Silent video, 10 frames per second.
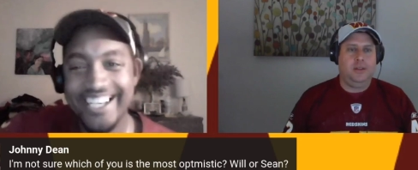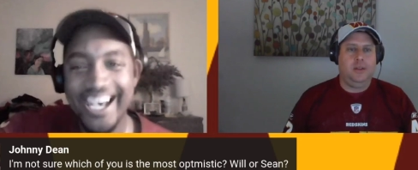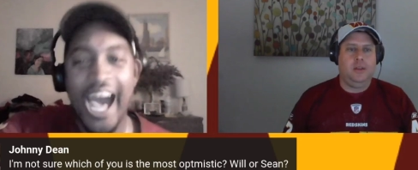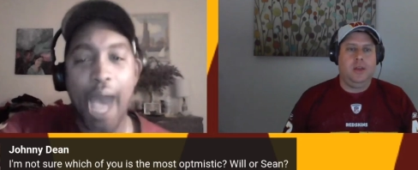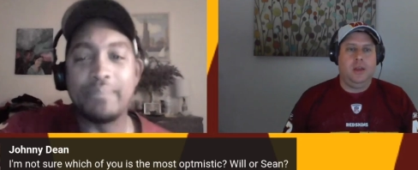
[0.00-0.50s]

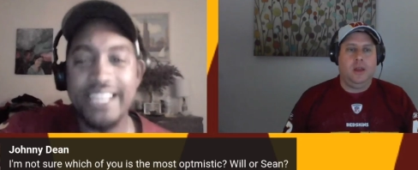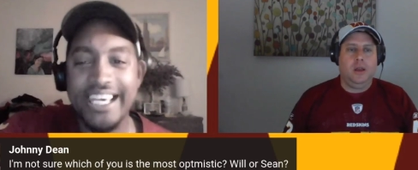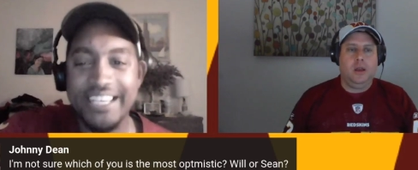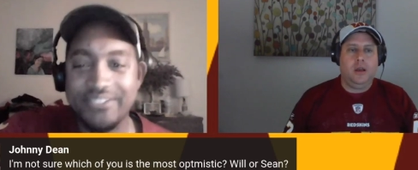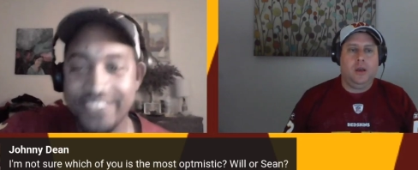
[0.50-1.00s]
Speaker 1: I
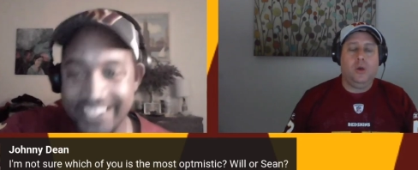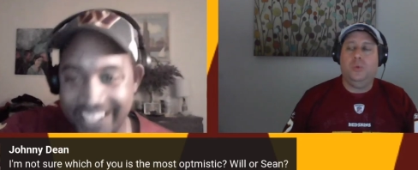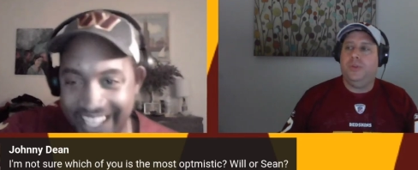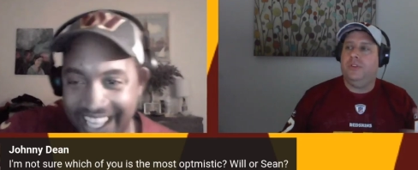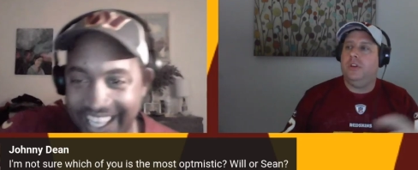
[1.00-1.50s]
believe. oh,
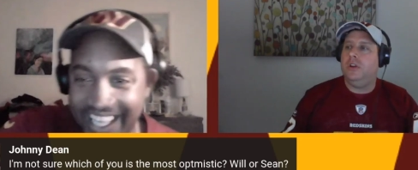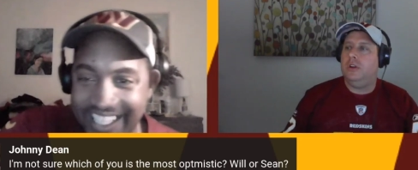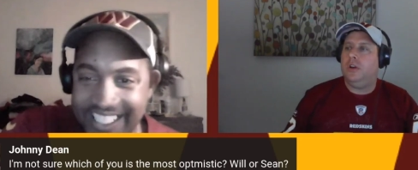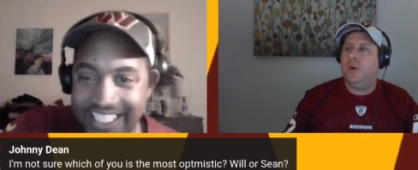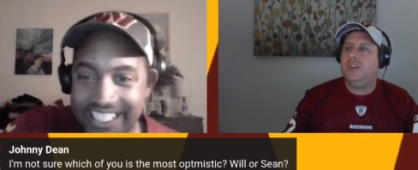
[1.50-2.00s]
there's a good
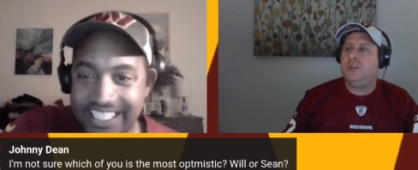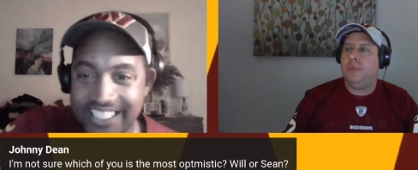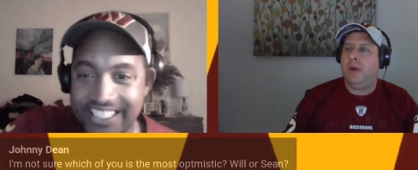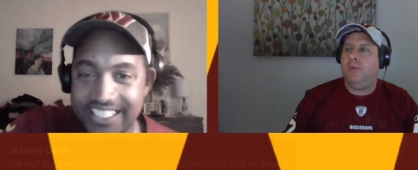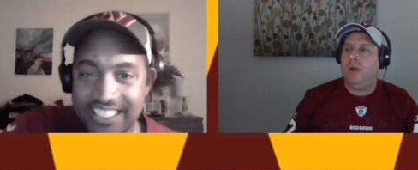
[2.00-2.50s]
good question
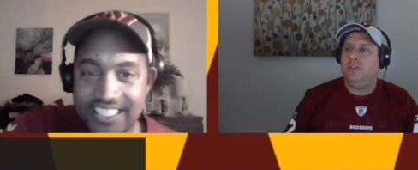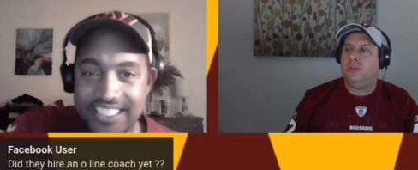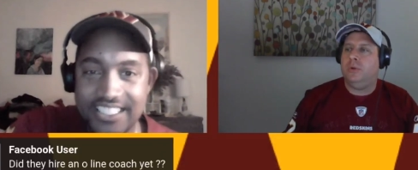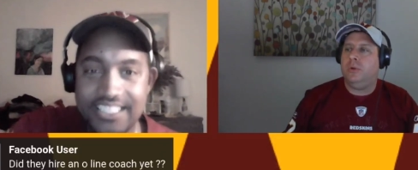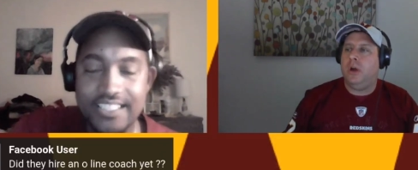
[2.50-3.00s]
by
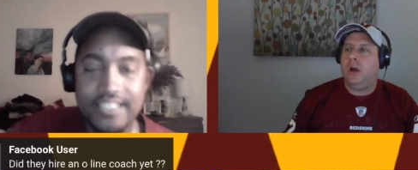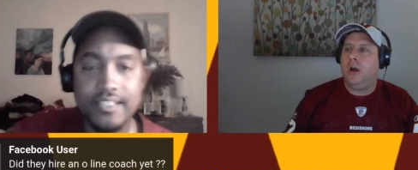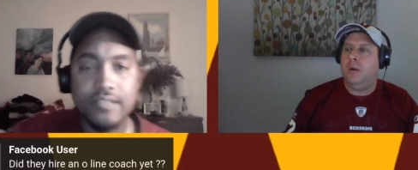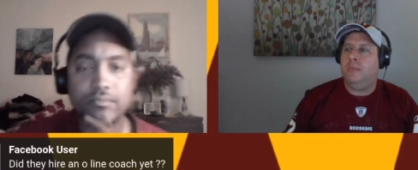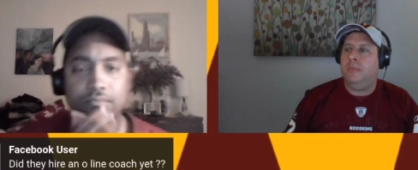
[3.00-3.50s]
Russell.
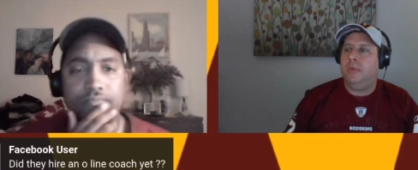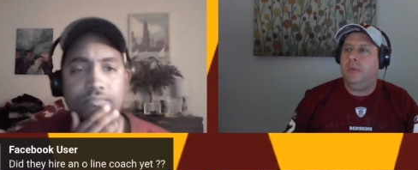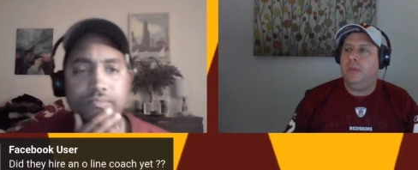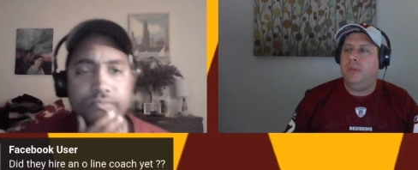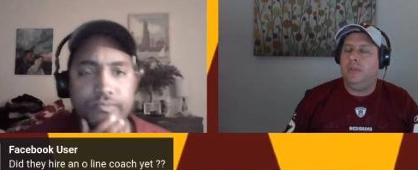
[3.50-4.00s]
Um,
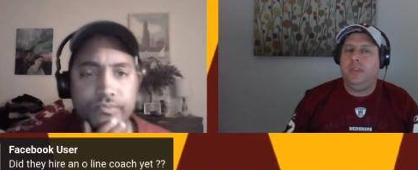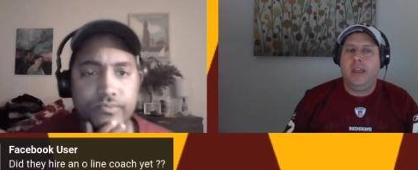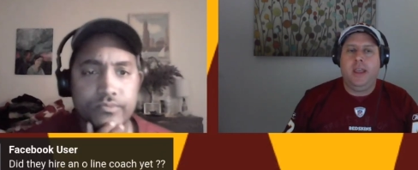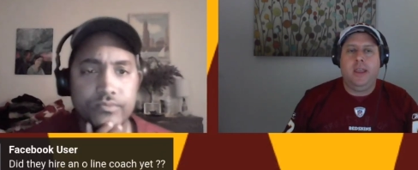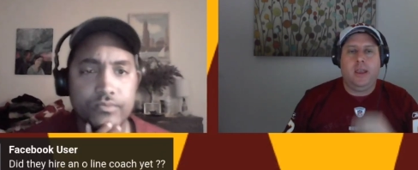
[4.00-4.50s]
hmm.
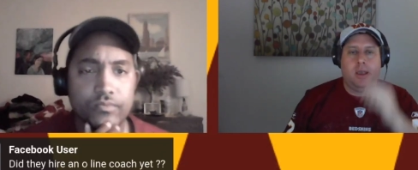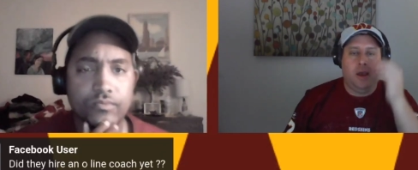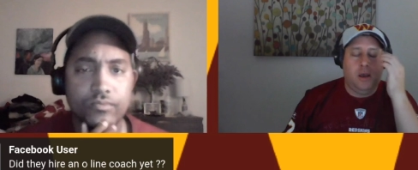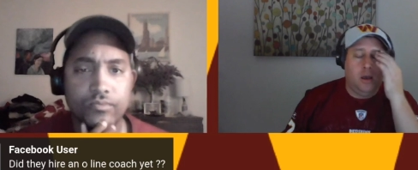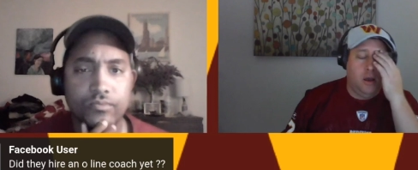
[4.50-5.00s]
They
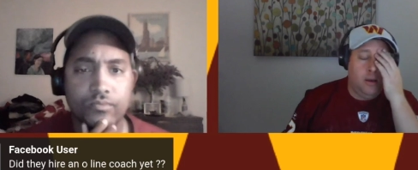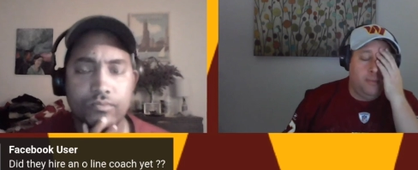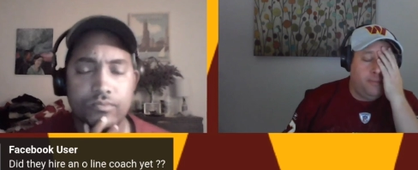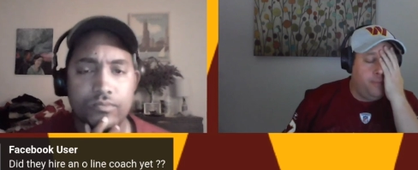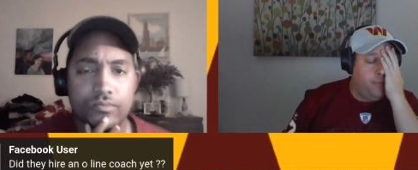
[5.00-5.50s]

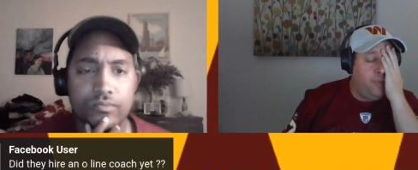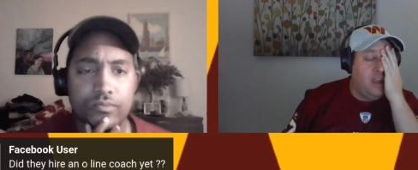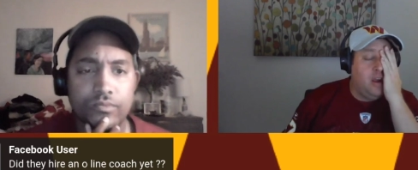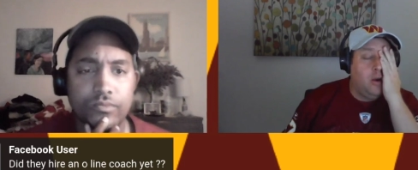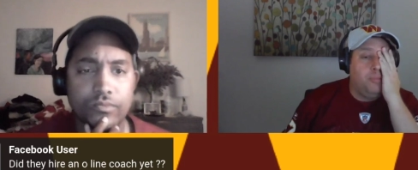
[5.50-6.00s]
um,
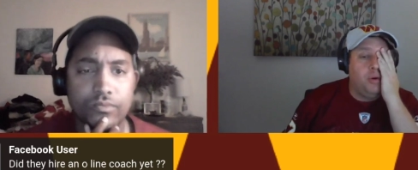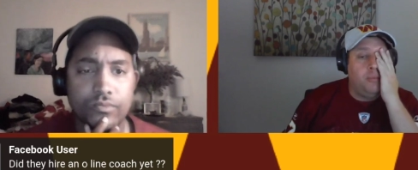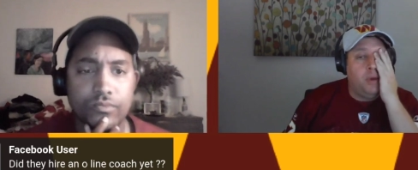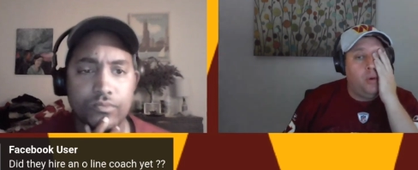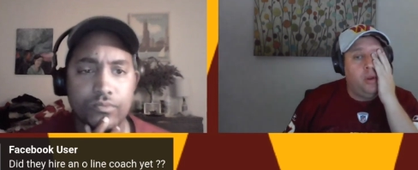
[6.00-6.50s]
they are
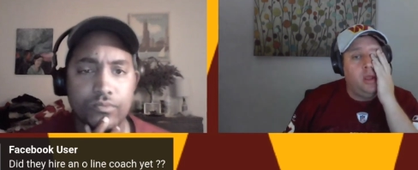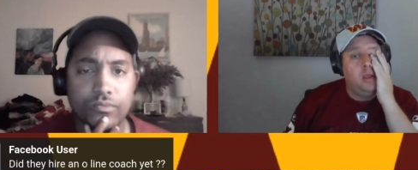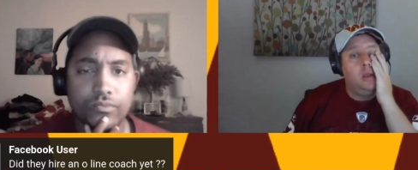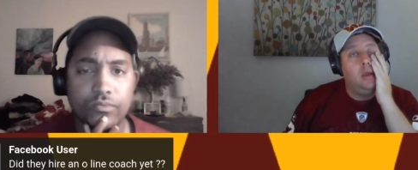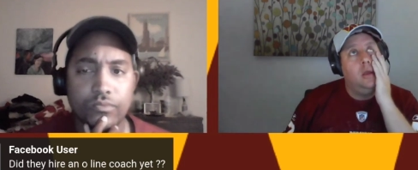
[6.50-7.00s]

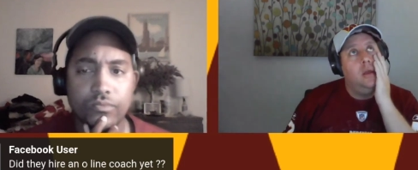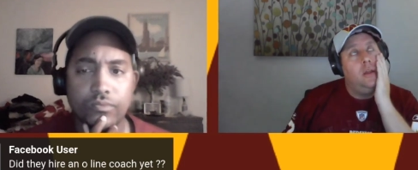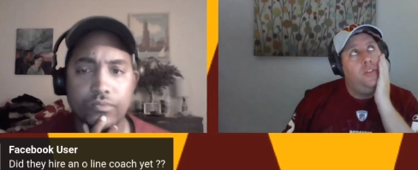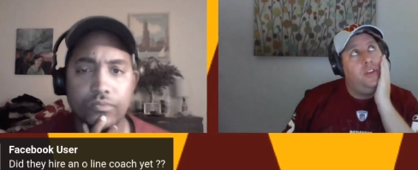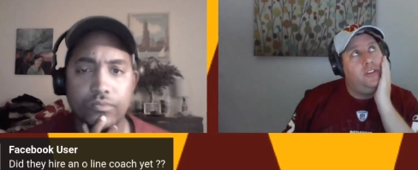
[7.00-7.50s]
promoting
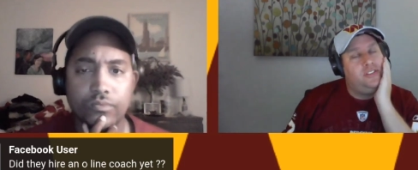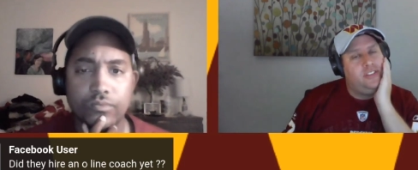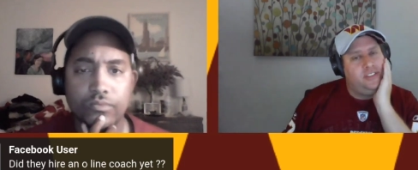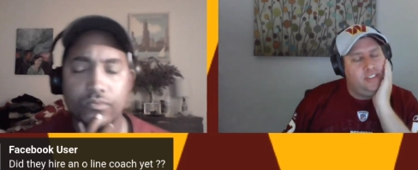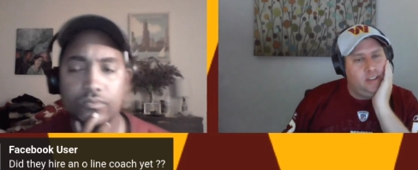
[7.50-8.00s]
the
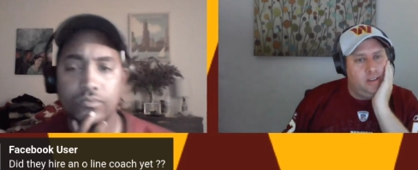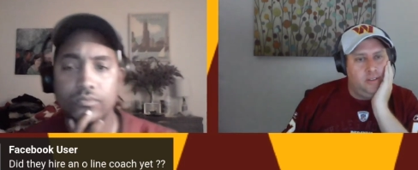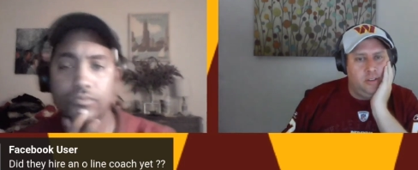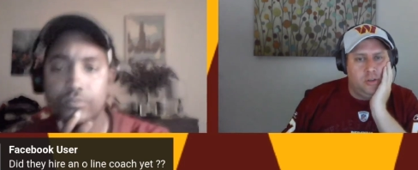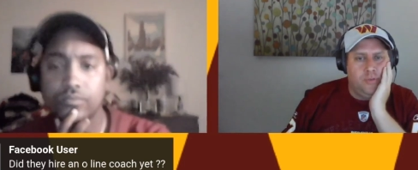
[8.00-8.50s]
assistant. Is
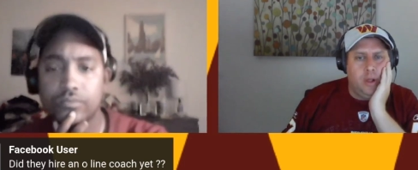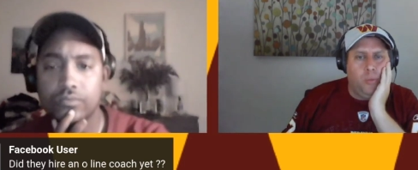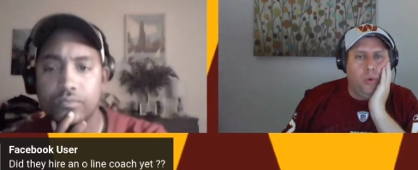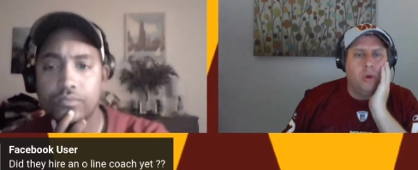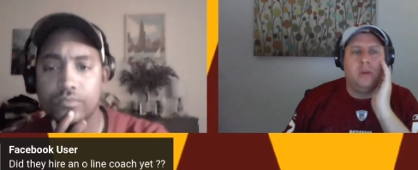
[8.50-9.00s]
it Travelle
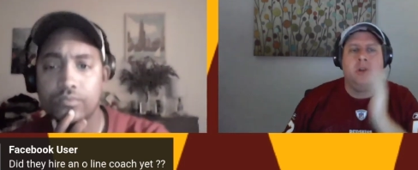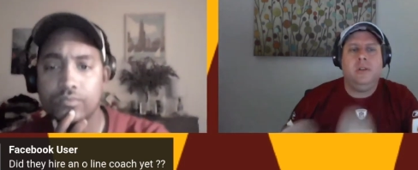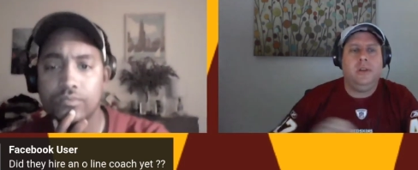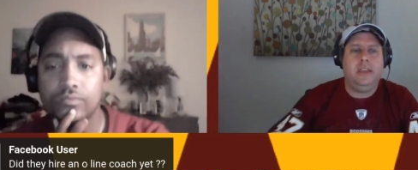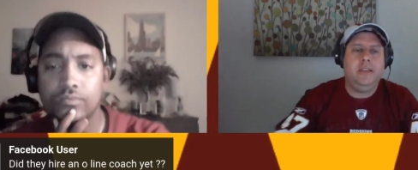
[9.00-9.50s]
Wharton?
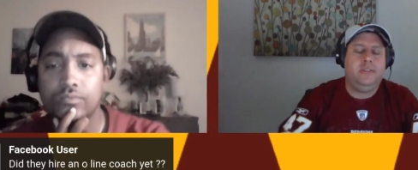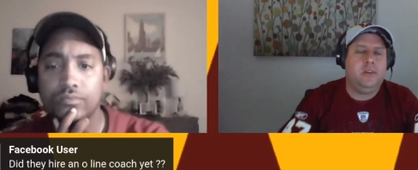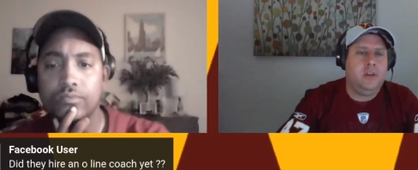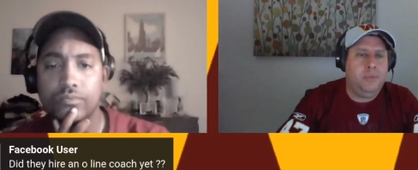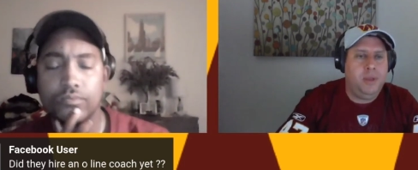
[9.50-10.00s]
He's
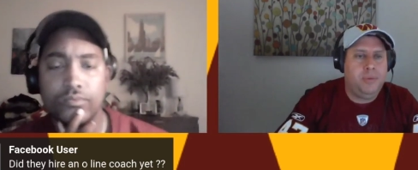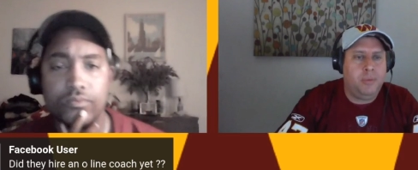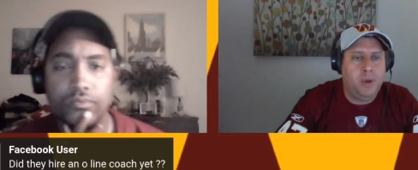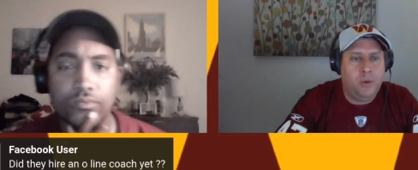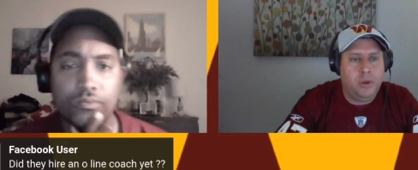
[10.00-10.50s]
going to be
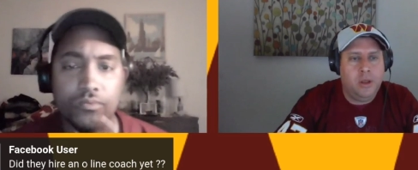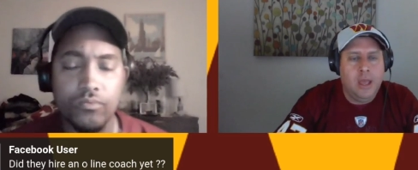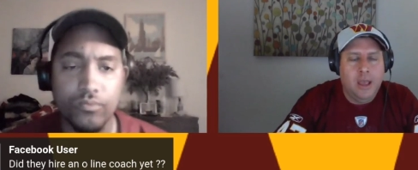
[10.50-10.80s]
promoted.